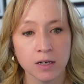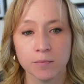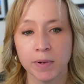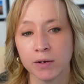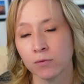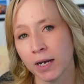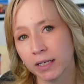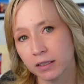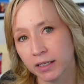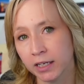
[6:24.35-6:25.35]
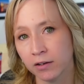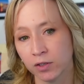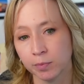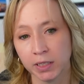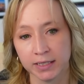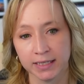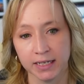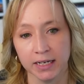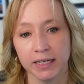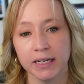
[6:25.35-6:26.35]
by right-clicking on the plus
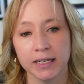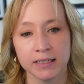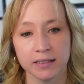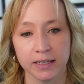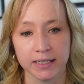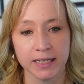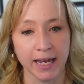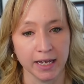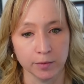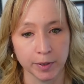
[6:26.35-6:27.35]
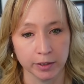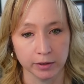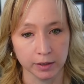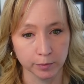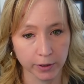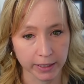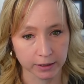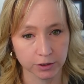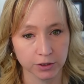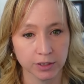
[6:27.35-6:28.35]
sign and selecting Add a Parallel
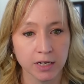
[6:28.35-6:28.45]
Branch.